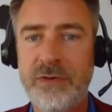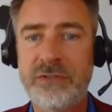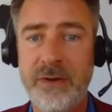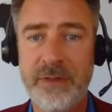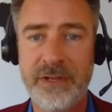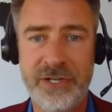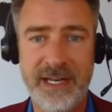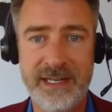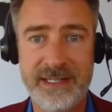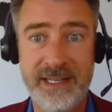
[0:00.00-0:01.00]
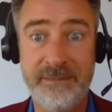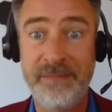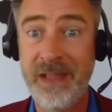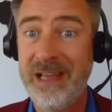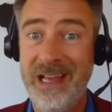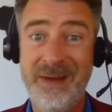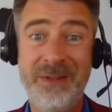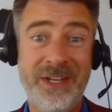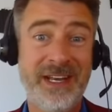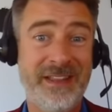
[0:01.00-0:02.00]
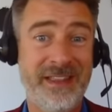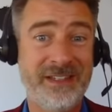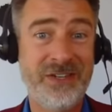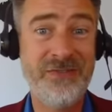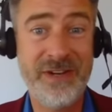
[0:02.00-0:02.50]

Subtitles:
trouble that China is in. I'm looking at the 2